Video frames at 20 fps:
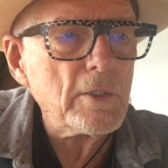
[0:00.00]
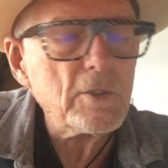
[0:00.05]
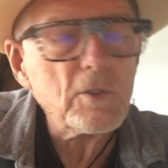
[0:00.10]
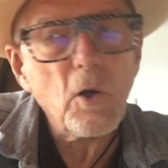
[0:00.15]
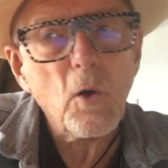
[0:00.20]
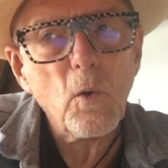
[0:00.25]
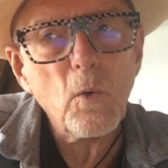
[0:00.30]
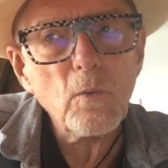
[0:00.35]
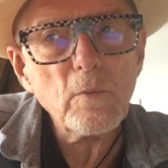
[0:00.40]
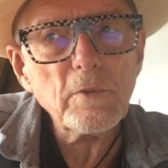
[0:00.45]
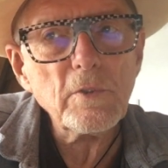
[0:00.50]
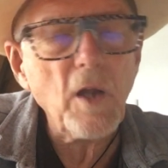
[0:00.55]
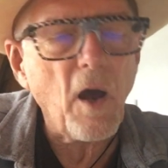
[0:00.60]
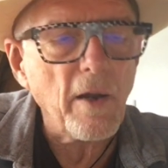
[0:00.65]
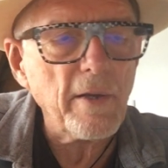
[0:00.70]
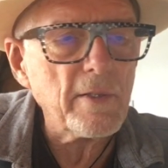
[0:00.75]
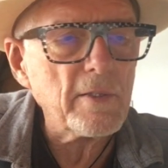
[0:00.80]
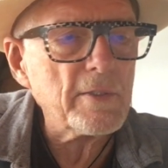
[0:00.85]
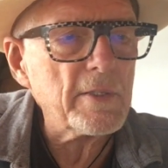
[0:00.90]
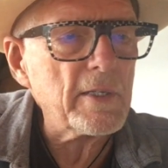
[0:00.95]
though
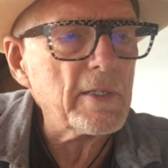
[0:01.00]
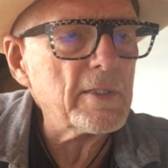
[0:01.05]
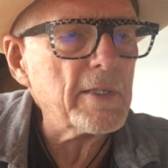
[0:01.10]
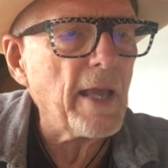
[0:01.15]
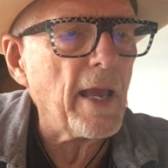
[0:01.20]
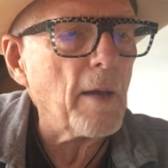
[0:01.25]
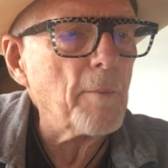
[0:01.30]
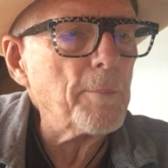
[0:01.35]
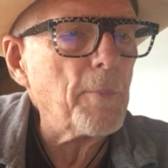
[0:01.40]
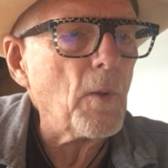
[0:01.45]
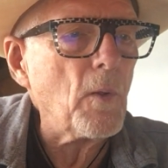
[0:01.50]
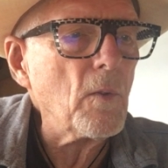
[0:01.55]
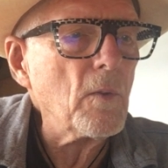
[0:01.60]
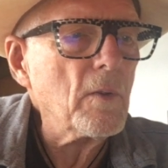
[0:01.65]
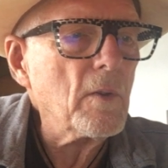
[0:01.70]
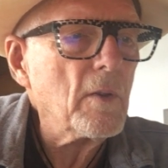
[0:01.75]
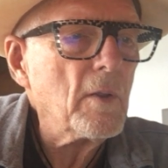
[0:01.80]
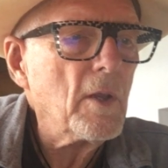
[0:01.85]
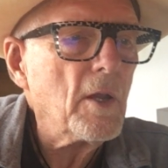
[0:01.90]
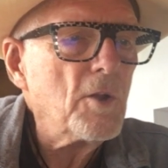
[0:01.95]
not his example,
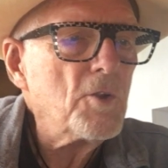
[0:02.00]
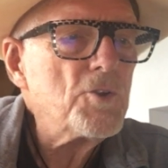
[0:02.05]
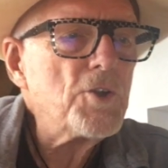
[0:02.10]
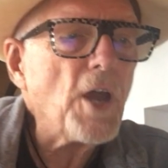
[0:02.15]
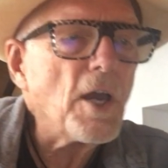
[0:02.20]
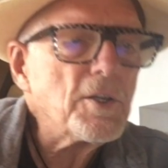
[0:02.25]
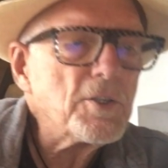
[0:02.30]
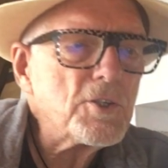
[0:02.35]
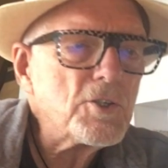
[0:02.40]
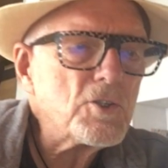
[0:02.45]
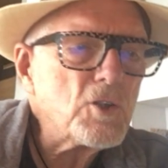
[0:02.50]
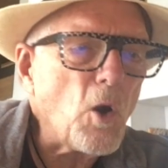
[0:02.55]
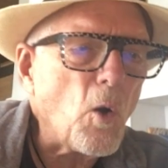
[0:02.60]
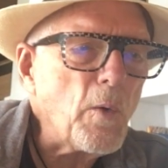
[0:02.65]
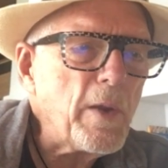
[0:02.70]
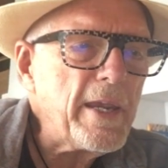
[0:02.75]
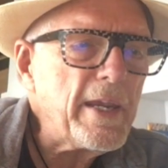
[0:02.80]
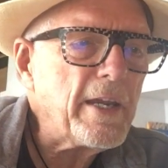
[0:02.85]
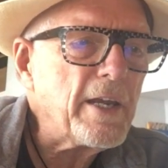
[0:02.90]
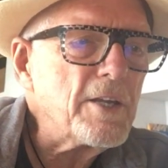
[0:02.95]
just so
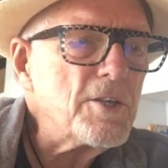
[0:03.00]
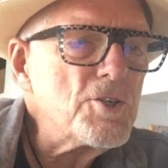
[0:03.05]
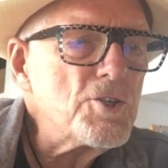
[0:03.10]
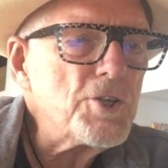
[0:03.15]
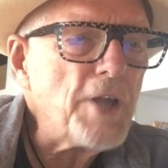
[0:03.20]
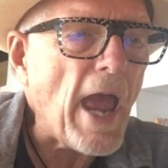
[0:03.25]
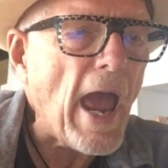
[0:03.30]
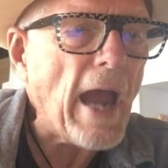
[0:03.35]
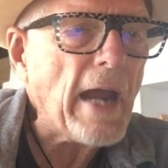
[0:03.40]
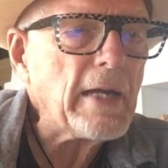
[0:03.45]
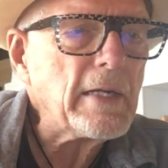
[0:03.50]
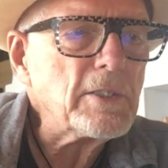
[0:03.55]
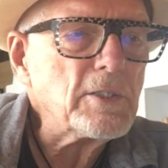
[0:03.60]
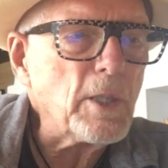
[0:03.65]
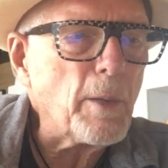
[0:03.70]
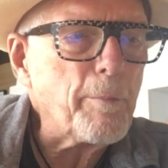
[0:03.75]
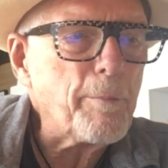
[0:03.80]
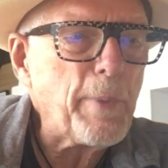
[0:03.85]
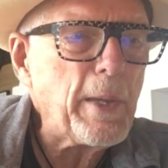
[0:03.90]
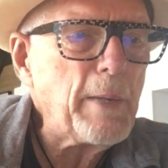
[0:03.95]
he could jack
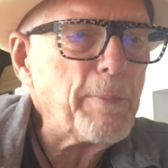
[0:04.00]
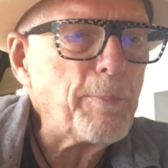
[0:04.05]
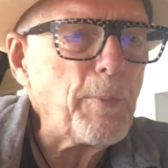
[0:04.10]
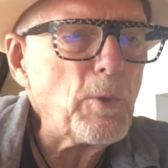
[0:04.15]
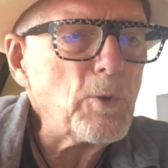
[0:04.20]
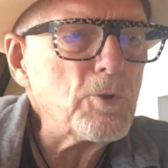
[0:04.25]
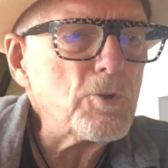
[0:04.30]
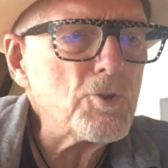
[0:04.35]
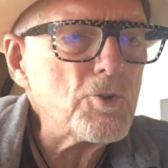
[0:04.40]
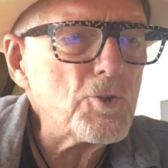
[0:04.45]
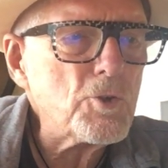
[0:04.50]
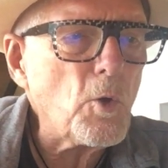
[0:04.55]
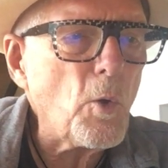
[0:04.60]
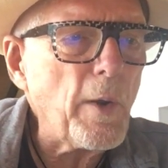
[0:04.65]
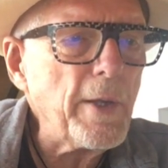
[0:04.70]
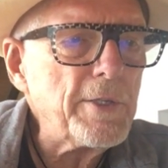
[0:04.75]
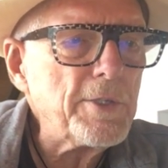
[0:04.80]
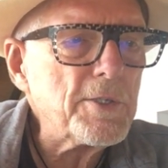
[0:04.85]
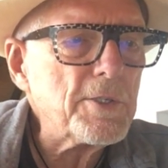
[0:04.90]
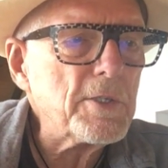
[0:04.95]
the People's
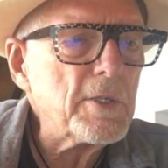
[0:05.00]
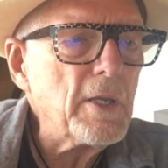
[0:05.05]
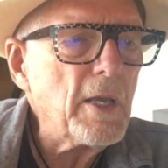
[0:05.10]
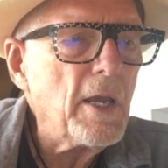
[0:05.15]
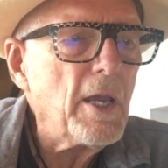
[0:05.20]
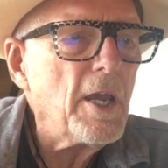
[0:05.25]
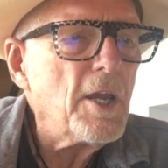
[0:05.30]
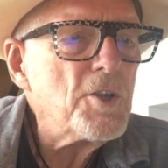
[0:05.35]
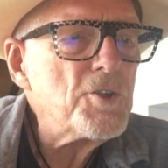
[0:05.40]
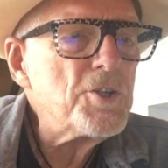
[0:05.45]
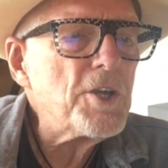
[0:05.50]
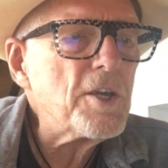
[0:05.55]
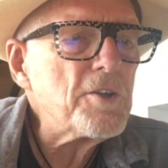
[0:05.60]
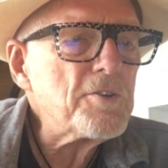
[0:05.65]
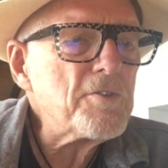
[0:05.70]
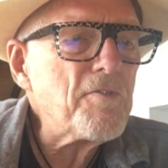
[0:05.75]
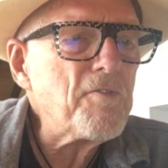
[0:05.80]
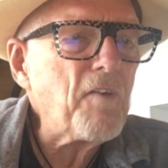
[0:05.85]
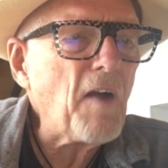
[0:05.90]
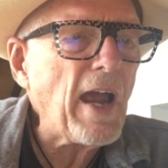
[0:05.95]
Choice.
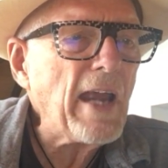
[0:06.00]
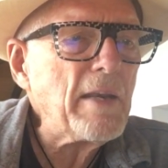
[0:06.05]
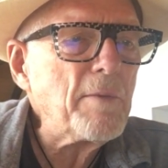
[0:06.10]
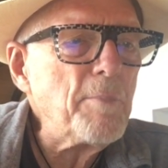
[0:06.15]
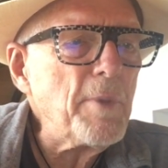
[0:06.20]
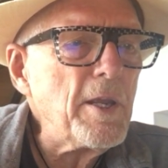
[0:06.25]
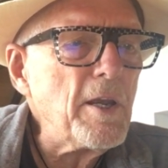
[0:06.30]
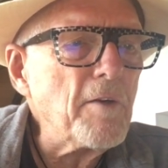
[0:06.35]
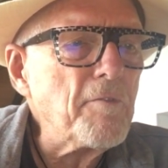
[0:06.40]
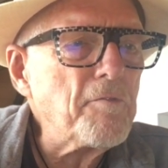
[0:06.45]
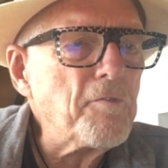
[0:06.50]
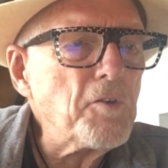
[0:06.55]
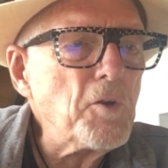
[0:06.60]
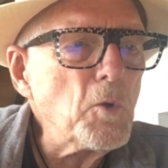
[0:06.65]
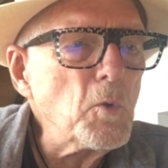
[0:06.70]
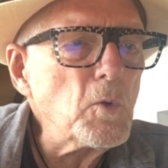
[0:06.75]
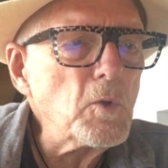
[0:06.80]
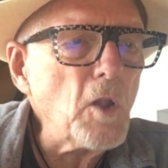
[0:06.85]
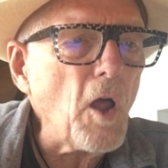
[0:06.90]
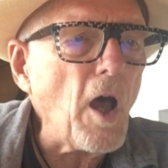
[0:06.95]
Just find me a
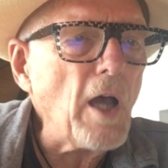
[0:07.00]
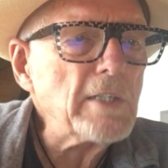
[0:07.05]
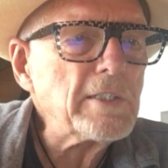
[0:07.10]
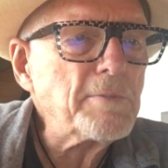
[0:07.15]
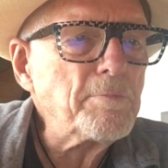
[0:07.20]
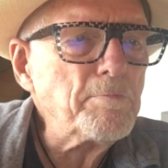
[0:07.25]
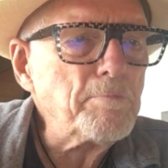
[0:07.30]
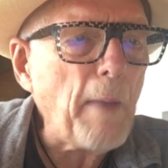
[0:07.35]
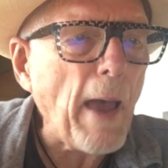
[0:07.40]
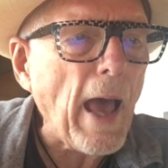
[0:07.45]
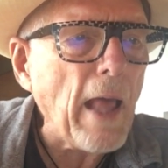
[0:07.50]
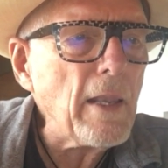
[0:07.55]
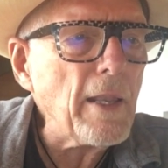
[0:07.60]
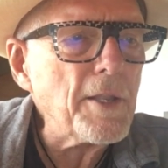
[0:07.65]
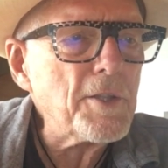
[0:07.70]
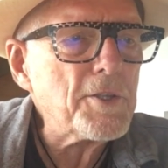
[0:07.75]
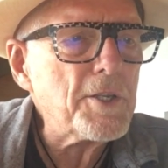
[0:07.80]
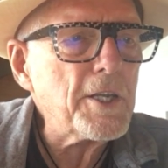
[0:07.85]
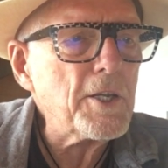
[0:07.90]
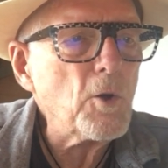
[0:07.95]
few lost
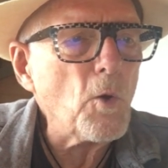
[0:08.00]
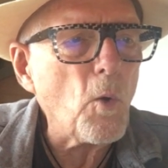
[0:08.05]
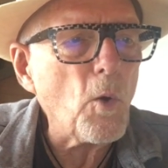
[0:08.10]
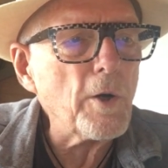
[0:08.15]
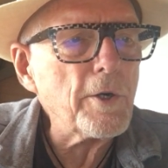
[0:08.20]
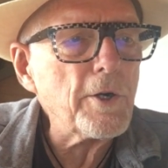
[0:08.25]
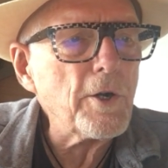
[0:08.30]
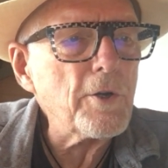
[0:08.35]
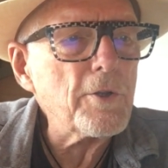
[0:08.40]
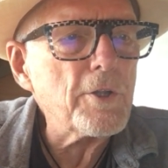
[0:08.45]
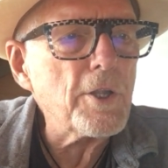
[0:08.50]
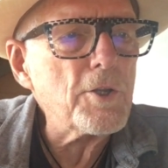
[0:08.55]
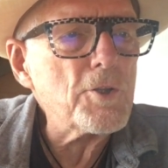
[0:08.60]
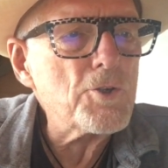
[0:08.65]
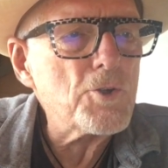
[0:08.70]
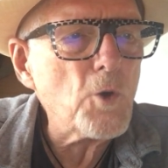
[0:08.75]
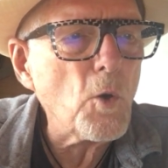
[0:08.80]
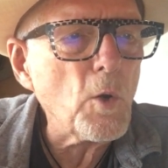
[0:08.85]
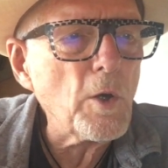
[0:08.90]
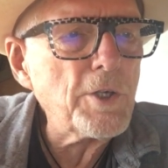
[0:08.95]
ballots, he ordered the
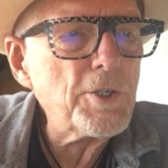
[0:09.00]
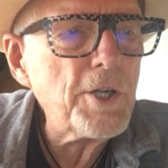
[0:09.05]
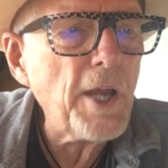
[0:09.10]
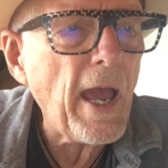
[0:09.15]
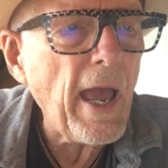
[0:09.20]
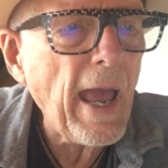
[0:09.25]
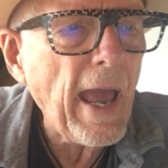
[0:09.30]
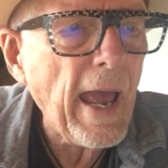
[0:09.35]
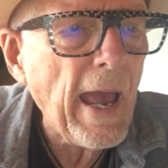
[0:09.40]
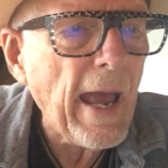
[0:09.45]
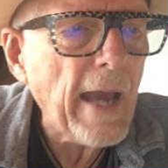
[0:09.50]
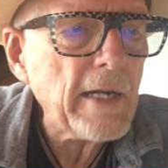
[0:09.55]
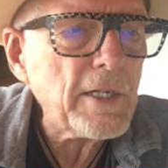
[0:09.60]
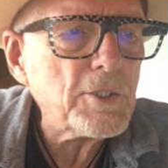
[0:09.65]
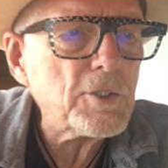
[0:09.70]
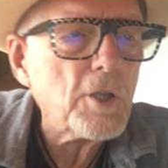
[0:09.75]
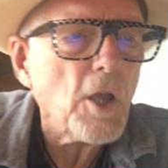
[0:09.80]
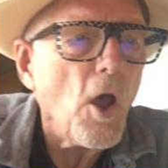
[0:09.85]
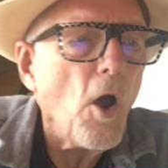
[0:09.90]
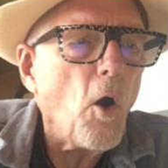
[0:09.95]
Georgia
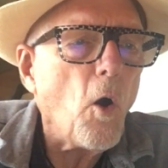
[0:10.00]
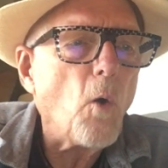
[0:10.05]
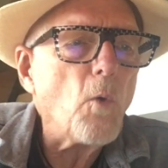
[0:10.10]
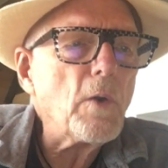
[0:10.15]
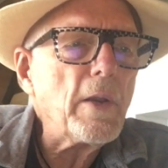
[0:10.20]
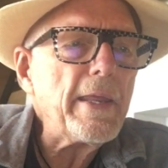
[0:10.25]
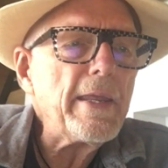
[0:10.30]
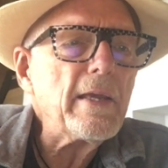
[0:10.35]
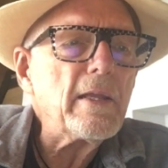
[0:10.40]
hacks, only